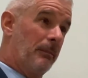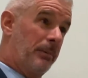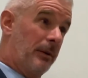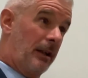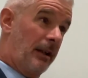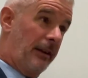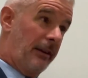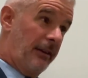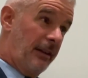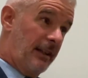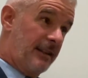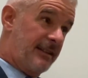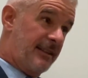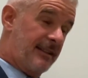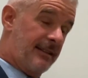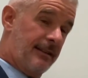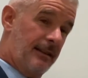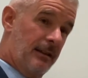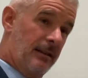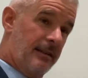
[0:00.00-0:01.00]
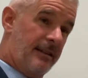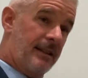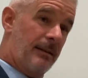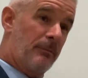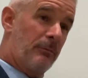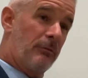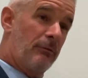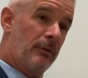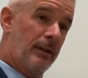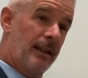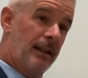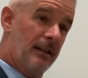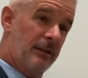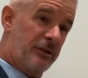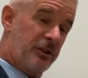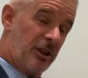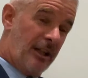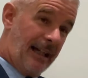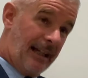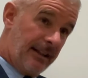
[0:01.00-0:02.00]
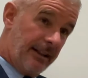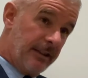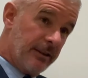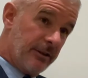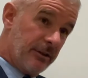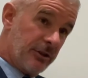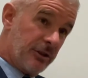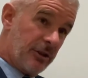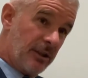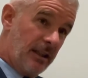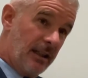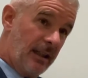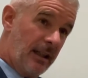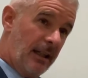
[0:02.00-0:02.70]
but there's still some real challenge.